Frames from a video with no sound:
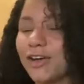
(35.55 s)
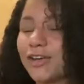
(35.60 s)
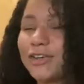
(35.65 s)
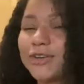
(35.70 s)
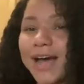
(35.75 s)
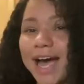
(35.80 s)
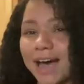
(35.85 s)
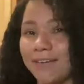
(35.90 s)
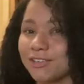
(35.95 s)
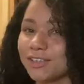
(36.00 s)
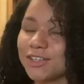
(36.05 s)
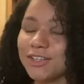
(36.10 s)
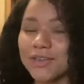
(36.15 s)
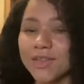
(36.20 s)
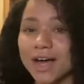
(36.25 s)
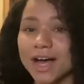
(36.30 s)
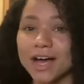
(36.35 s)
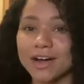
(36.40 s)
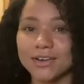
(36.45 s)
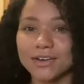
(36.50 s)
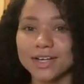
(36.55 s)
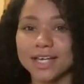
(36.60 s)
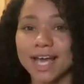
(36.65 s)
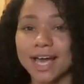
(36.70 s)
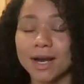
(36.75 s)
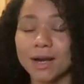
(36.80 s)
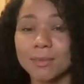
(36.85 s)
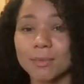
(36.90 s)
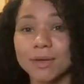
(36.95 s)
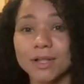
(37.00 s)
You have to do The Hungry
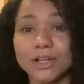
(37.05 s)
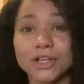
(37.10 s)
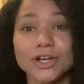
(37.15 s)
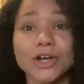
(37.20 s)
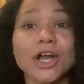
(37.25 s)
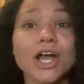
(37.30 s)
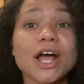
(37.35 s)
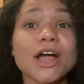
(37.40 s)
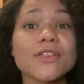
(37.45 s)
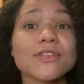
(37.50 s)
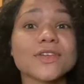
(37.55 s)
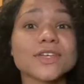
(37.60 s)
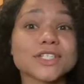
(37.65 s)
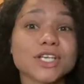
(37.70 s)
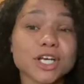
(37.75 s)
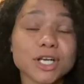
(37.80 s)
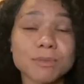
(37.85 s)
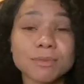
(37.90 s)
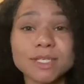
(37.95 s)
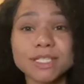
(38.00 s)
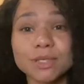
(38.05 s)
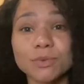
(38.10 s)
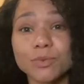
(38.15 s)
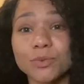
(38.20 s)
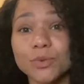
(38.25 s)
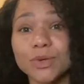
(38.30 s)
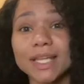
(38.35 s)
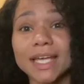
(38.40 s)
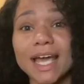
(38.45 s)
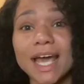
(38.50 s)
Caterpillar. These are going to be some
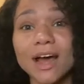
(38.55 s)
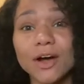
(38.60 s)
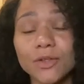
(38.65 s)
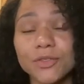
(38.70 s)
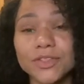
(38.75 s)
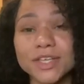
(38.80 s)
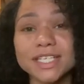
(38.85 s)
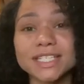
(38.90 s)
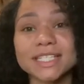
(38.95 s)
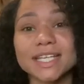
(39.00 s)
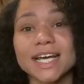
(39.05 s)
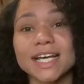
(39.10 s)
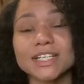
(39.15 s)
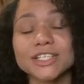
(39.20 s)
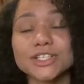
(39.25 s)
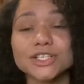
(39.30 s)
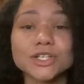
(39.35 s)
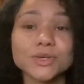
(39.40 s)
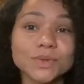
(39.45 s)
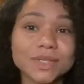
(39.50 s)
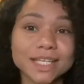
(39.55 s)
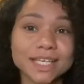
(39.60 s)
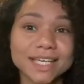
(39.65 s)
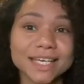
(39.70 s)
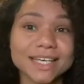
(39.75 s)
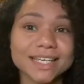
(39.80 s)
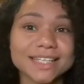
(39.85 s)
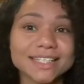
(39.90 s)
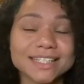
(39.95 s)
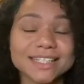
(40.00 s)
really healthy snacks to do with the
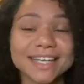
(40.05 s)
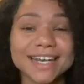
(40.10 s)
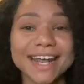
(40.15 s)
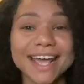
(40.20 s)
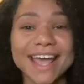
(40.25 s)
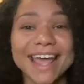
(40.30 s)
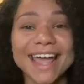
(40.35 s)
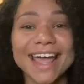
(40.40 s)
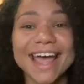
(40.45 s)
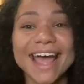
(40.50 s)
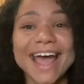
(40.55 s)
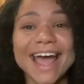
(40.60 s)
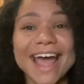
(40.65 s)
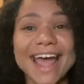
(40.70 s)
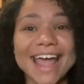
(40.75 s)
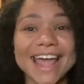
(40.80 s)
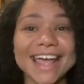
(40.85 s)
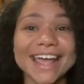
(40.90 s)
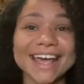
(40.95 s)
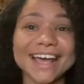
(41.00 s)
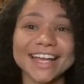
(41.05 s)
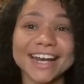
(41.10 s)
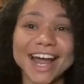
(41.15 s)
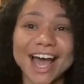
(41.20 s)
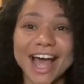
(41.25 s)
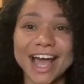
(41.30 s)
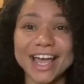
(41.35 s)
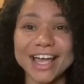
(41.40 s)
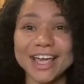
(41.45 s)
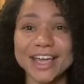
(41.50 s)
kids today, and
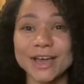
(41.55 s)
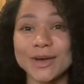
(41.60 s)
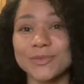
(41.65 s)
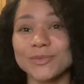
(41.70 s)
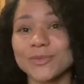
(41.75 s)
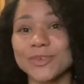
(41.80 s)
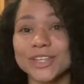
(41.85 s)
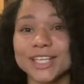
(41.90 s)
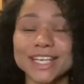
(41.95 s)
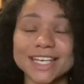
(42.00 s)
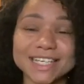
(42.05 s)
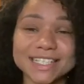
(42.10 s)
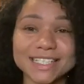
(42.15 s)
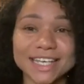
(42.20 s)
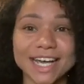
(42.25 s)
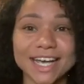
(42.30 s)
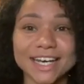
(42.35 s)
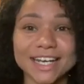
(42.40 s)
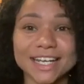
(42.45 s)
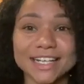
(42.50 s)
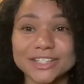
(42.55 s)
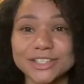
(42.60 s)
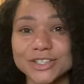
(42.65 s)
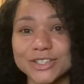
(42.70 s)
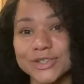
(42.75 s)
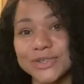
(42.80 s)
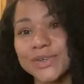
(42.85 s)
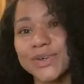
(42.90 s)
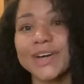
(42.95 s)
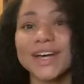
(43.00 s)
I am really excited
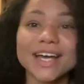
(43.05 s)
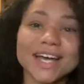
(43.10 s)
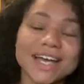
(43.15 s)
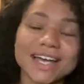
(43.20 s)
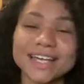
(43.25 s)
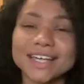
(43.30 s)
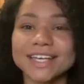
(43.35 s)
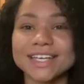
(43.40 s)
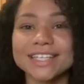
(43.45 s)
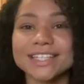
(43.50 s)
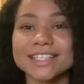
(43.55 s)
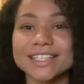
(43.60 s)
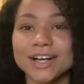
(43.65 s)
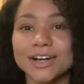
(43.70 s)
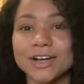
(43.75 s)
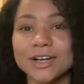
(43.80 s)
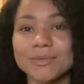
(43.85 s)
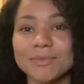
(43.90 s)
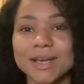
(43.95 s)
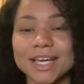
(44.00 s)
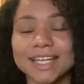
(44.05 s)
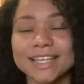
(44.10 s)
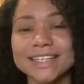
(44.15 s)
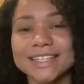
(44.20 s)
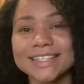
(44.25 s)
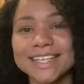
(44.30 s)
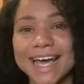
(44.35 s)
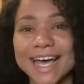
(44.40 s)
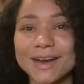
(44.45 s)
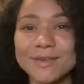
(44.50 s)
to get started making
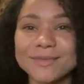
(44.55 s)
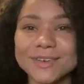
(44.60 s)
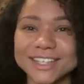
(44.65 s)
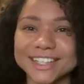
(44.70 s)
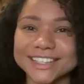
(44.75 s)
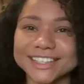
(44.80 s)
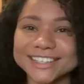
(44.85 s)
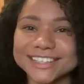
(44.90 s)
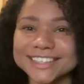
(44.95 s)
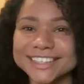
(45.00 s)
these caterpillars.